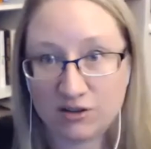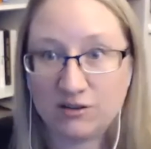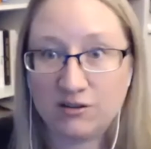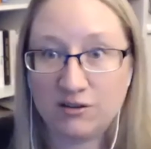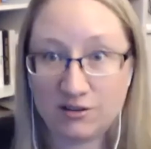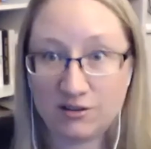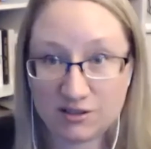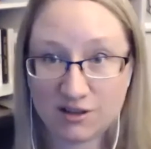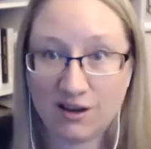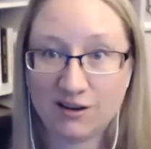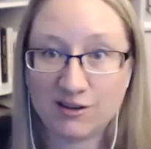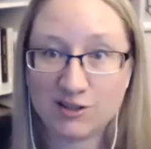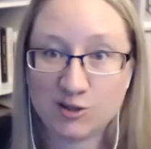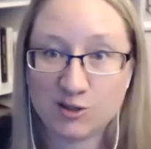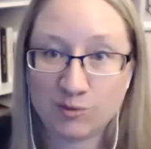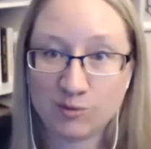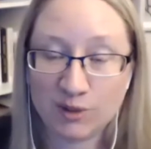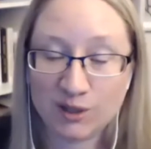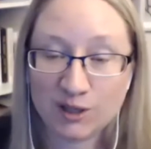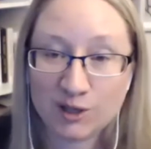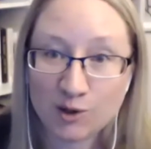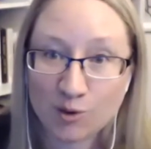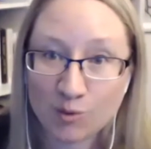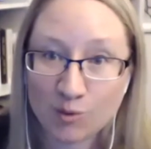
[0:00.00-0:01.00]
As long as you're
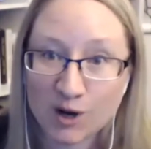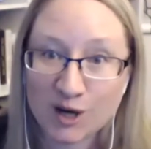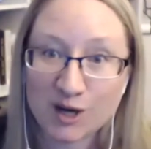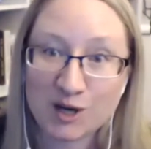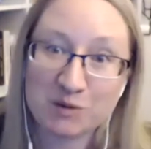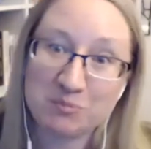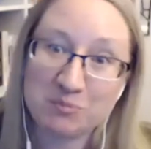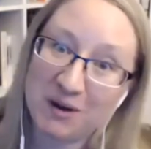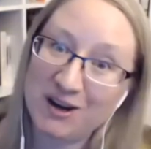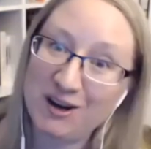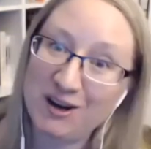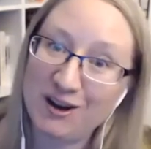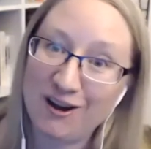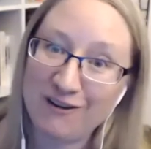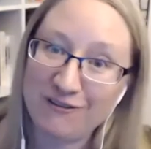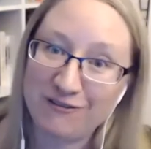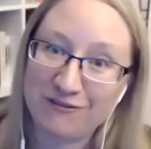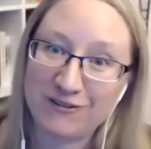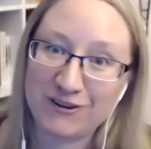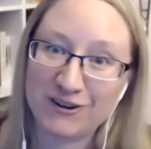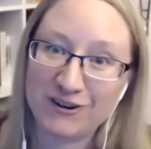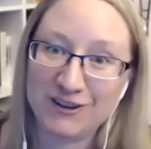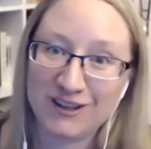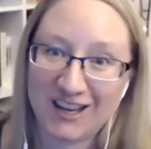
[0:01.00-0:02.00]
willing to work your butt off
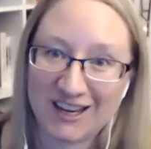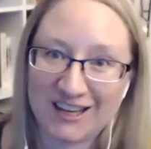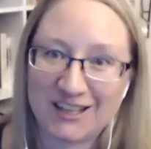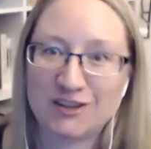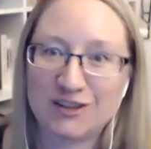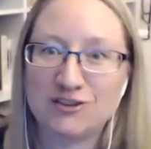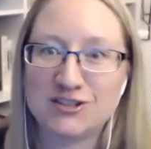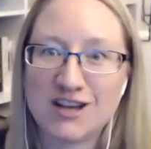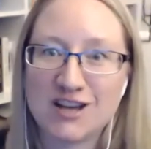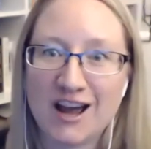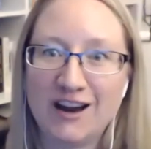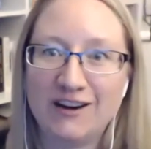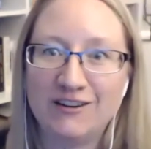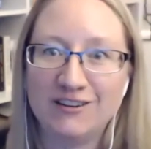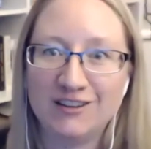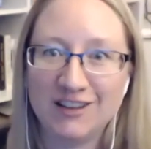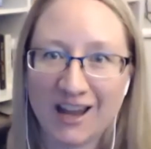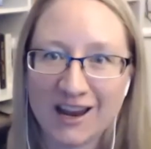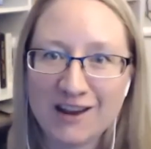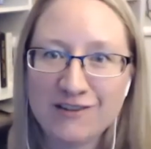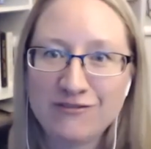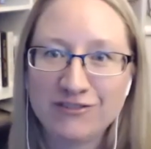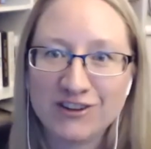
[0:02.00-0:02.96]
for like your entire life,